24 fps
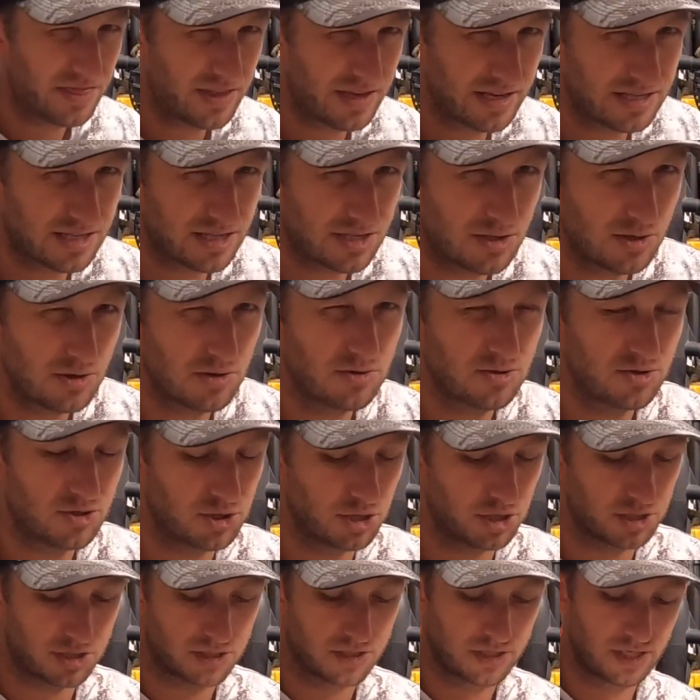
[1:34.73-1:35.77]
this dude
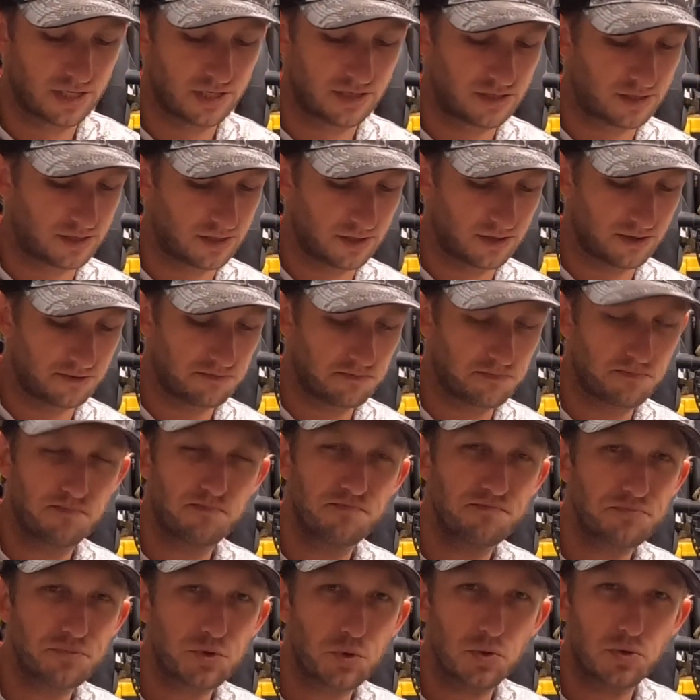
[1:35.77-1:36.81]
just needs to
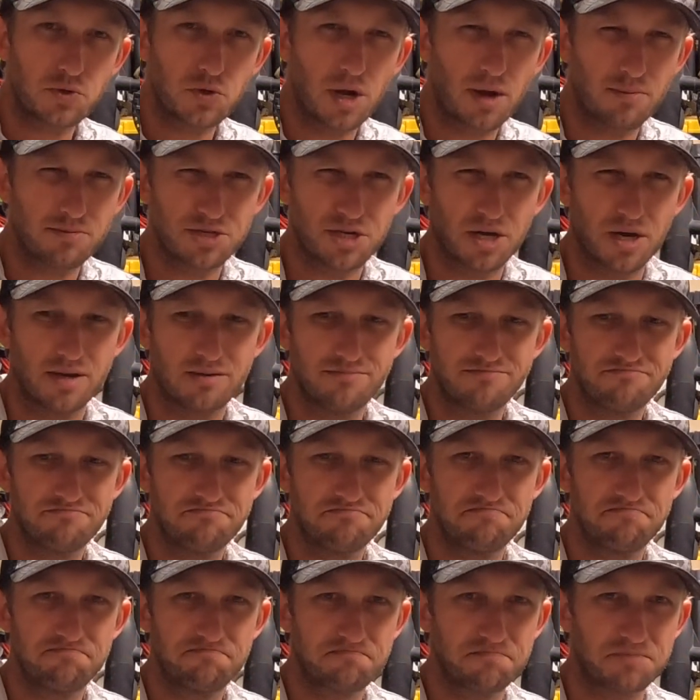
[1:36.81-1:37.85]
throw a drop shot,
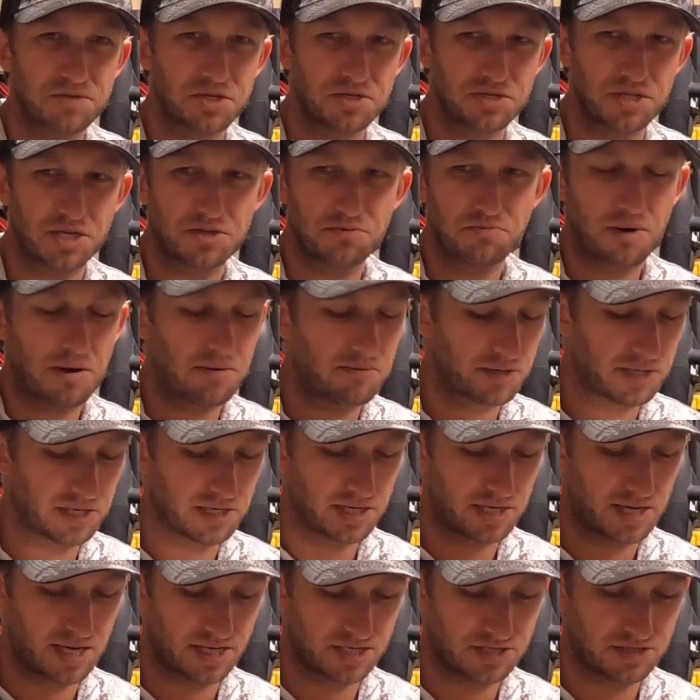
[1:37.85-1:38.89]
because that's probably
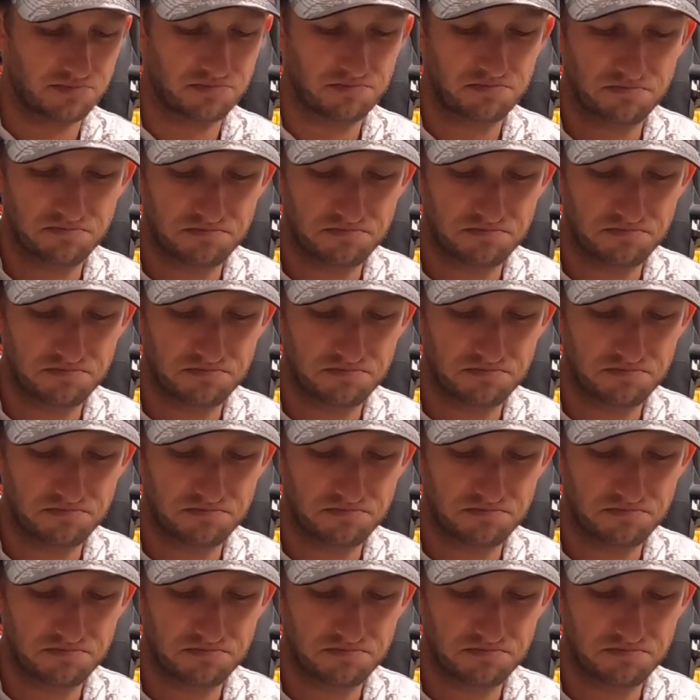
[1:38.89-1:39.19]
gonna catch him.